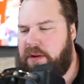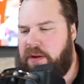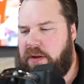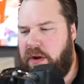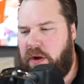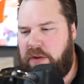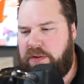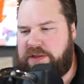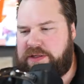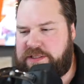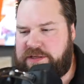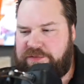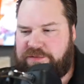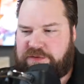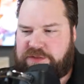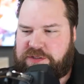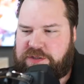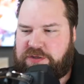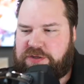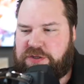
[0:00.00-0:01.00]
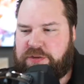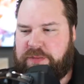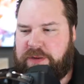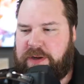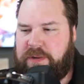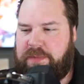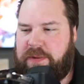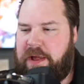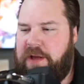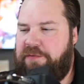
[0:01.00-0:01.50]
all these different social
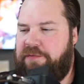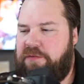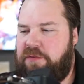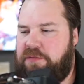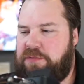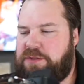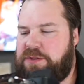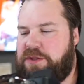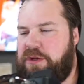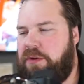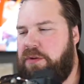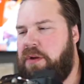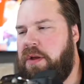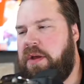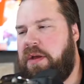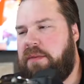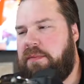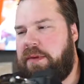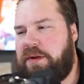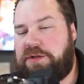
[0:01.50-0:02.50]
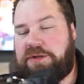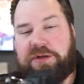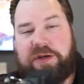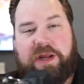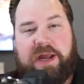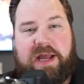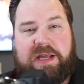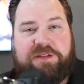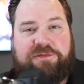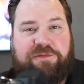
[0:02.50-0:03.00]
media platforms. So make sure you
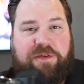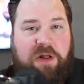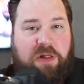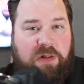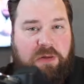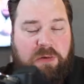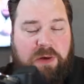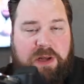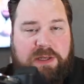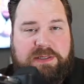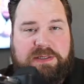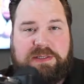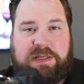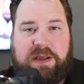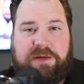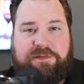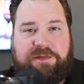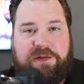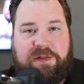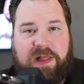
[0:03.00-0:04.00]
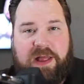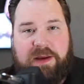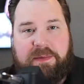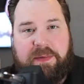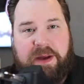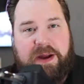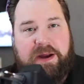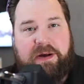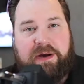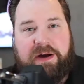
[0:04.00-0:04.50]
guys follow us. If you like
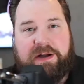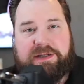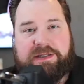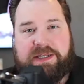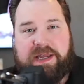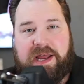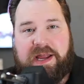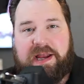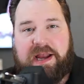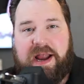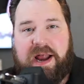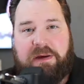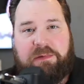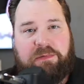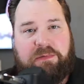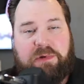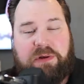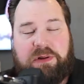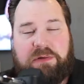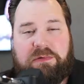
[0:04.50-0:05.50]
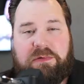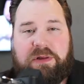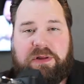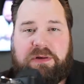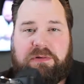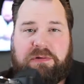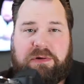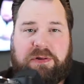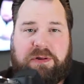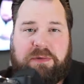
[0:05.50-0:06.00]
my content, I really,
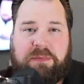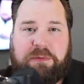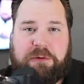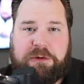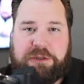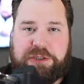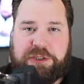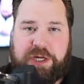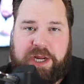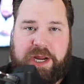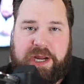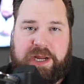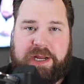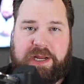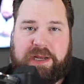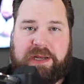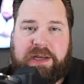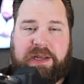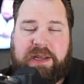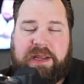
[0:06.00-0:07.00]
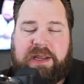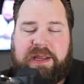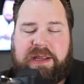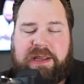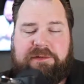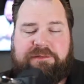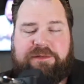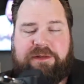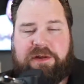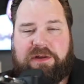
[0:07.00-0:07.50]
really, really appreciate it.
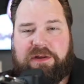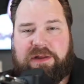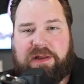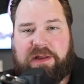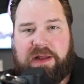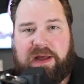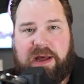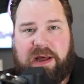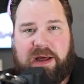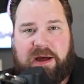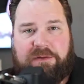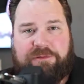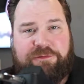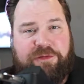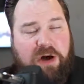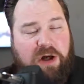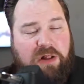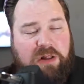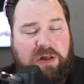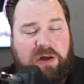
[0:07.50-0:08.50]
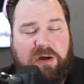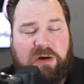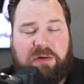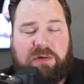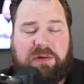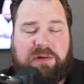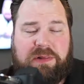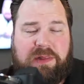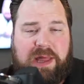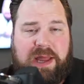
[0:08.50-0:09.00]
If you
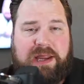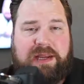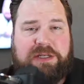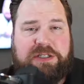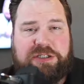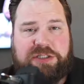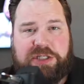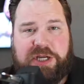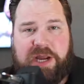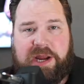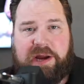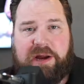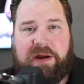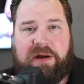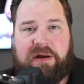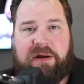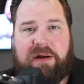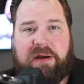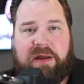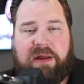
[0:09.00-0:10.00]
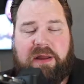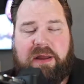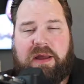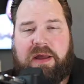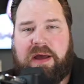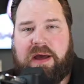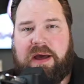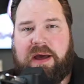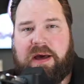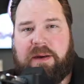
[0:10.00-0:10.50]
follow, like, share
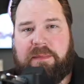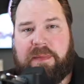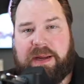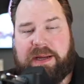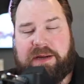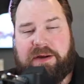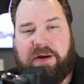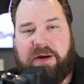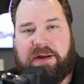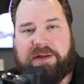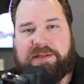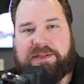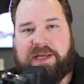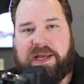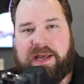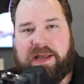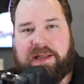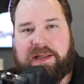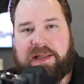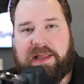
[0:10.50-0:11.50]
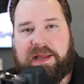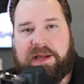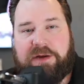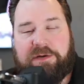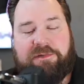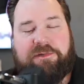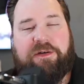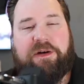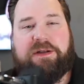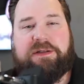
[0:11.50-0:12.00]
my content, let
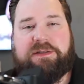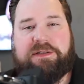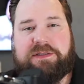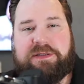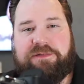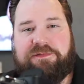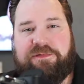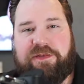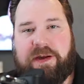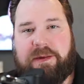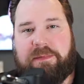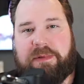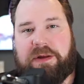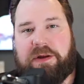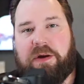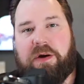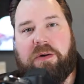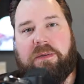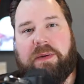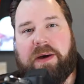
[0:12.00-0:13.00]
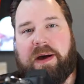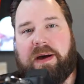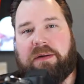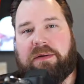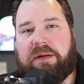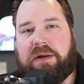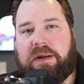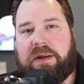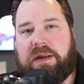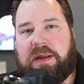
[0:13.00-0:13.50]
your friends and family know
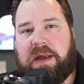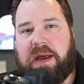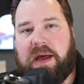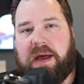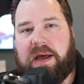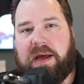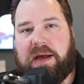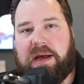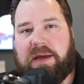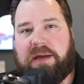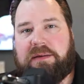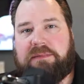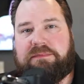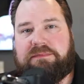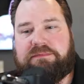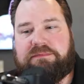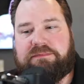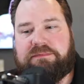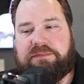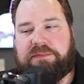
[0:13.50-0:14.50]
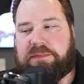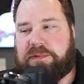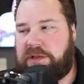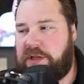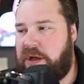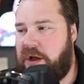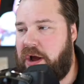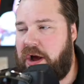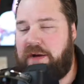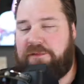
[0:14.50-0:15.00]
about
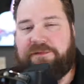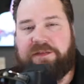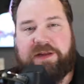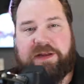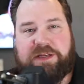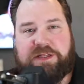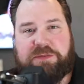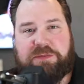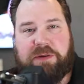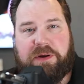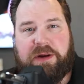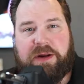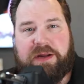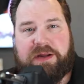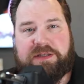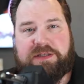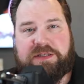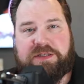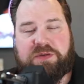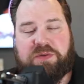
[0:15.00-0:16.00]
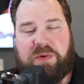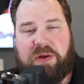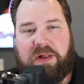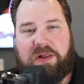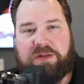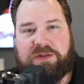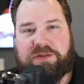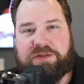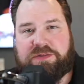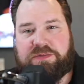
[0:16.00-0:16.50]
the coffee experience as
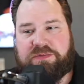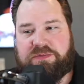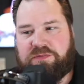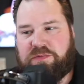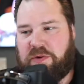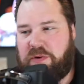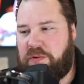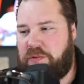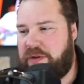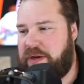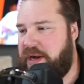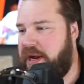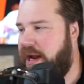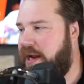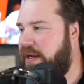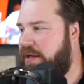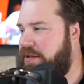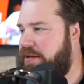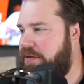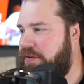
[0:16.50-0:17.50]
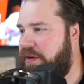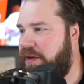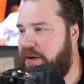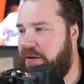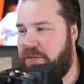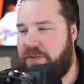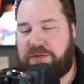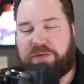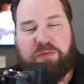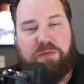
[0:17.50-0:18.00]
well as what we kind of do
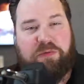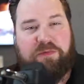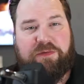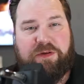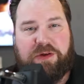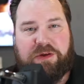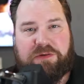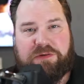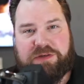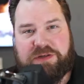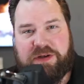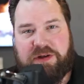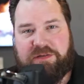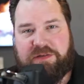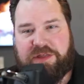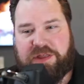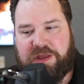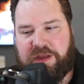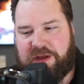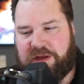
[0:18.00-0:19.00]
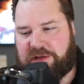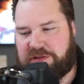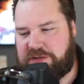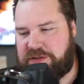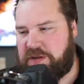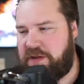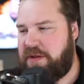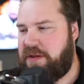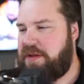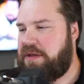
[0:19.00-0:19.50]
here with reviews and everything
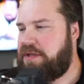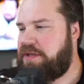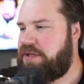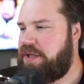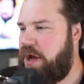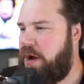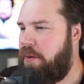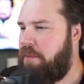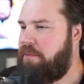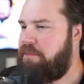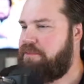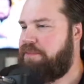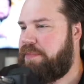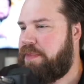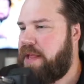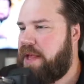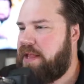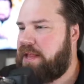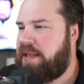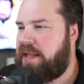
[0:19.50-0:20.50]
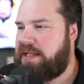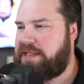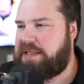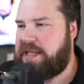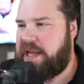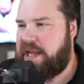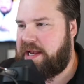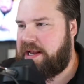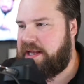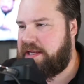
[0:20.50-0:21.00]
else. So let's
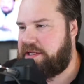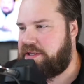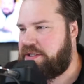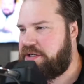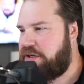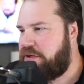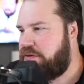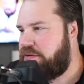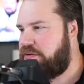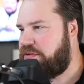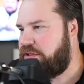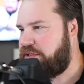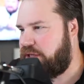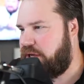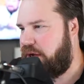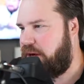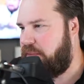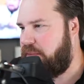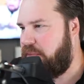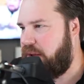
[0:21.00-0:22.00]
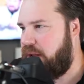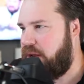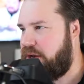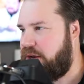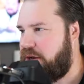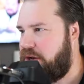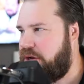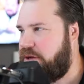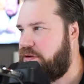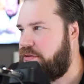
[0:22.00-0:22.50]
get into some
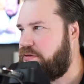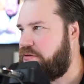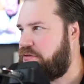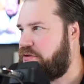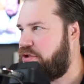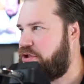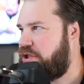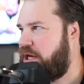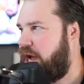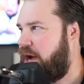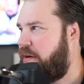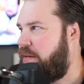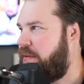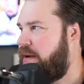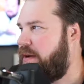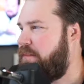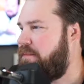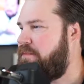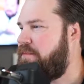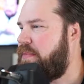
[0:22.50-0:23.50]
news, shall we?